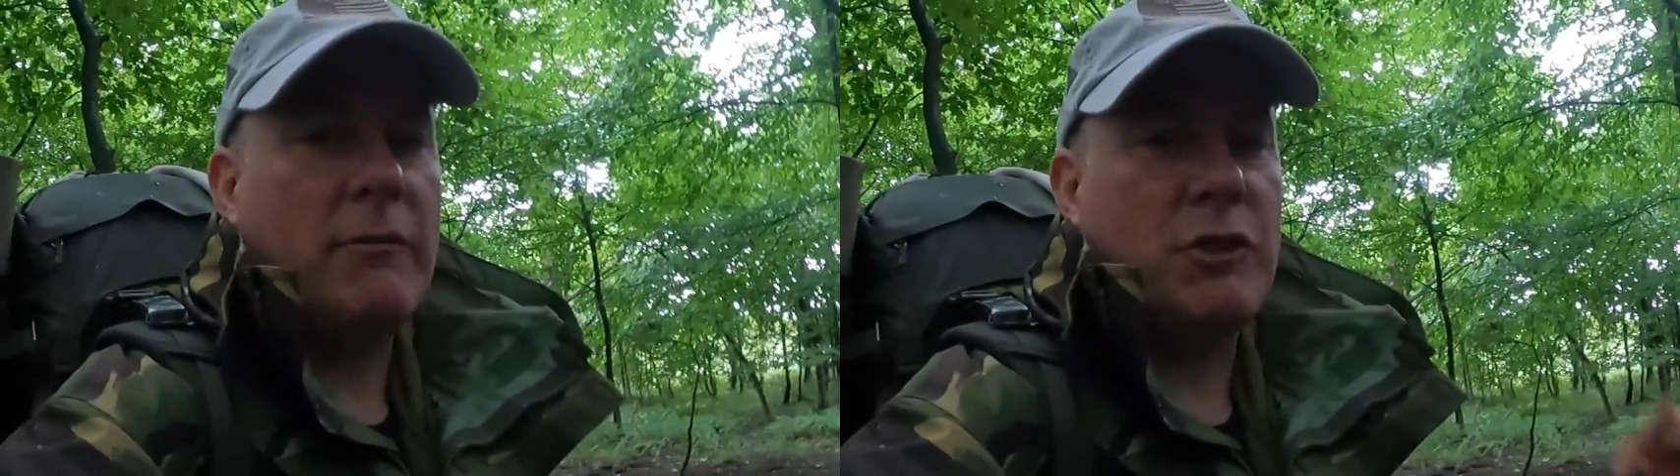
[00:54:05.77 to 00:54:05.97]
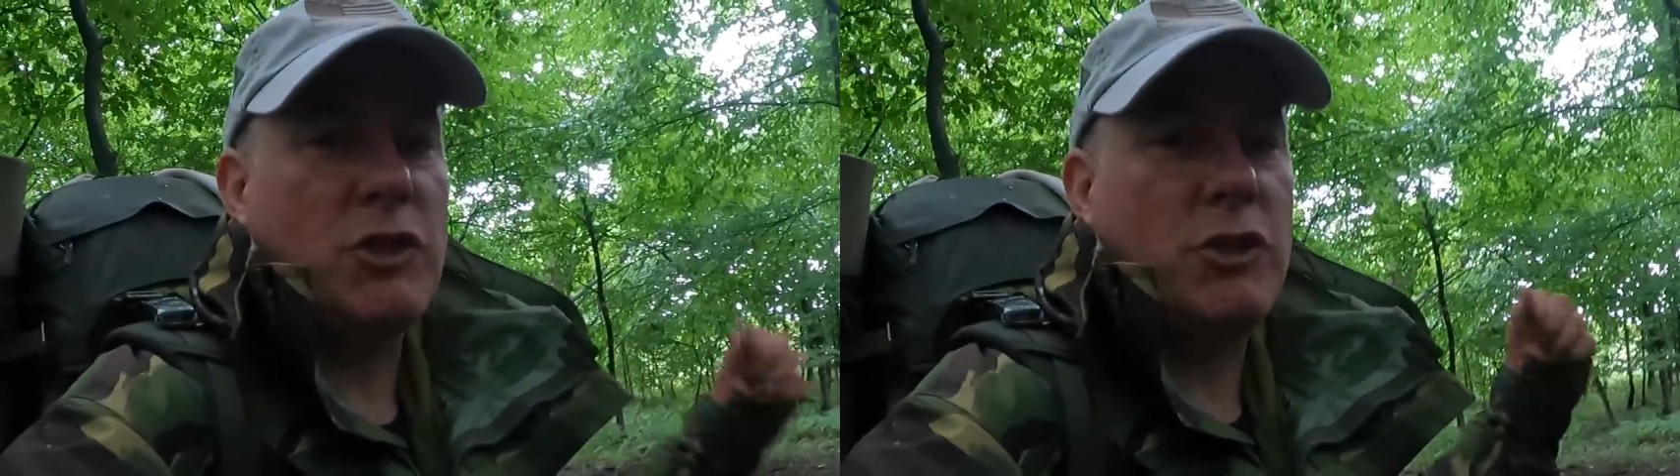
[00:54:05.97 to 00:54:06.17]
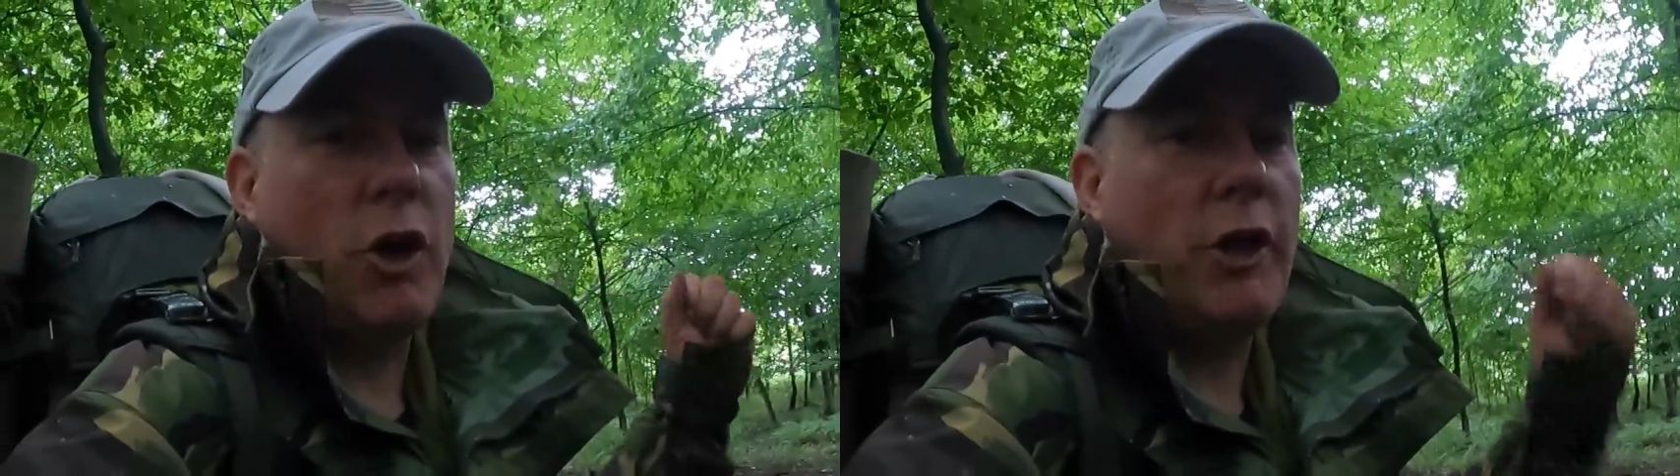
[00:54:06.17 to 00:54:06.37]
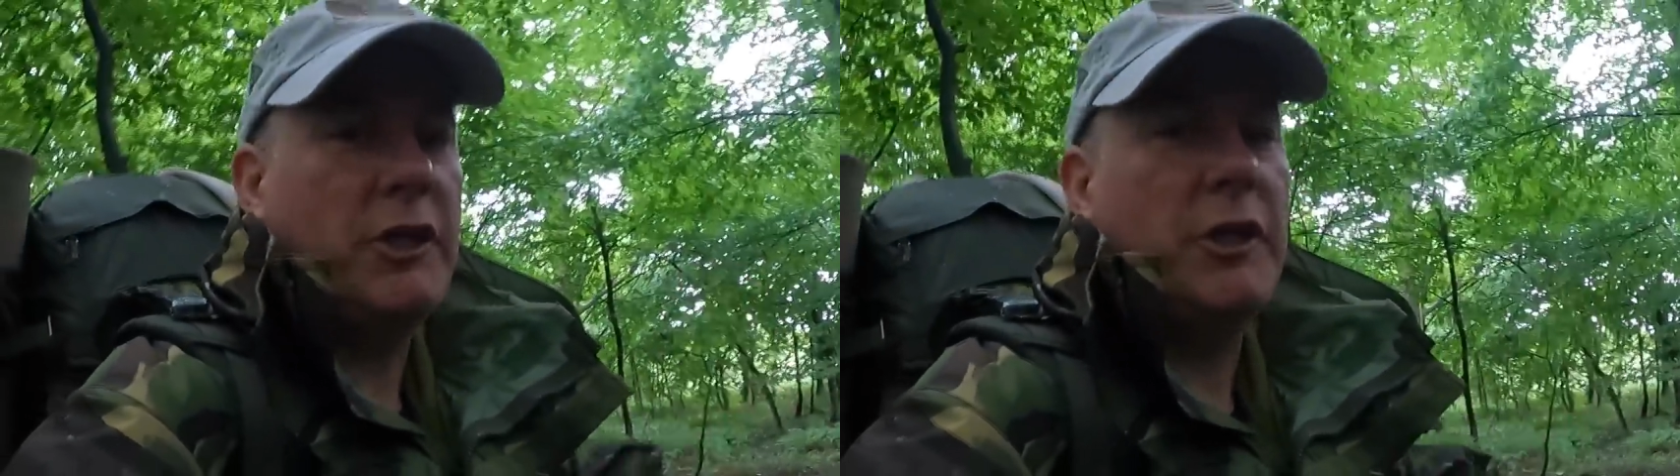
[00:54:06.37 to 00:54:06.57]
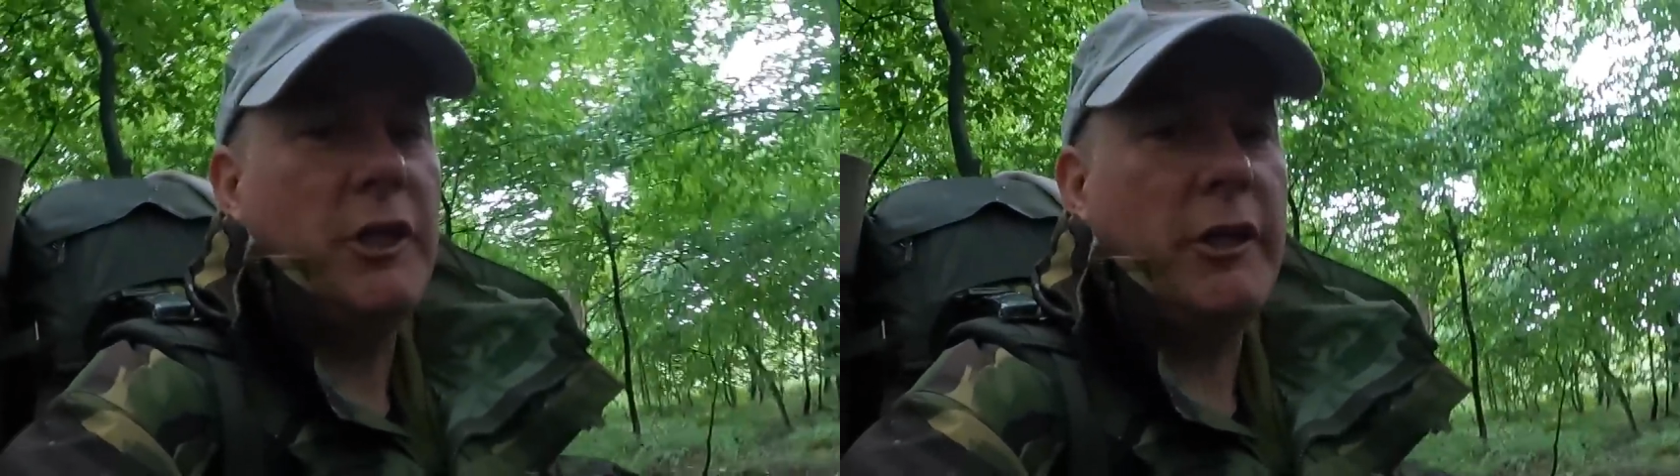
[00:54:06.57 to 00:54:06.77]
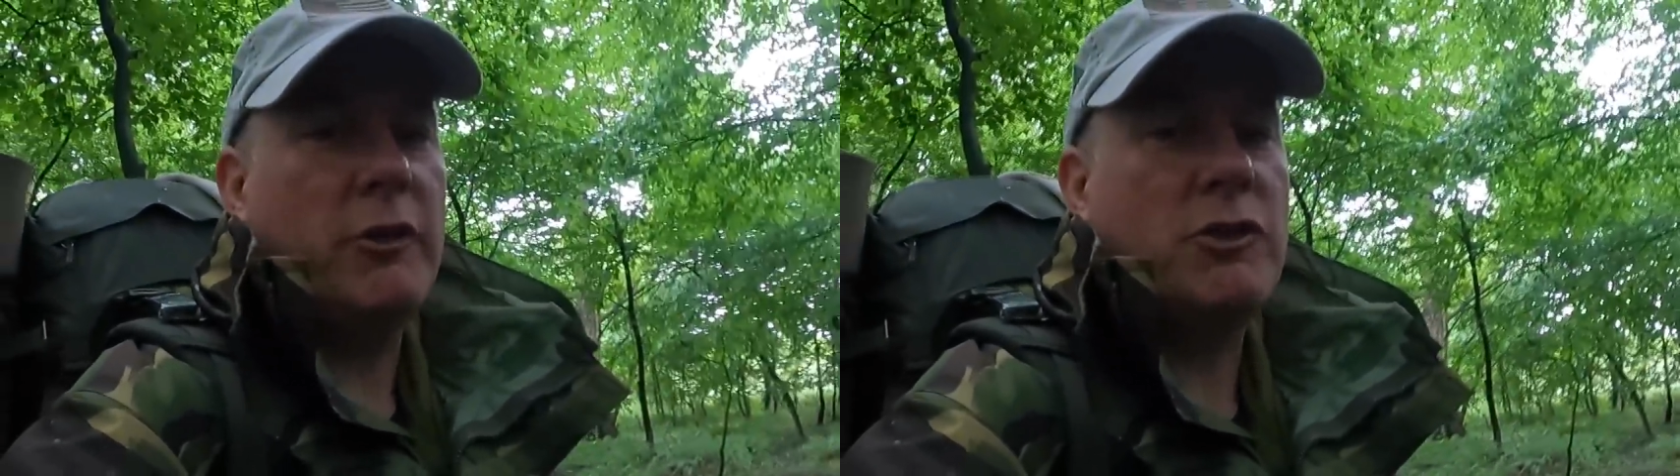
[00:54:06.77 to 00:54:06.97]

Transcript: I've just hid in a,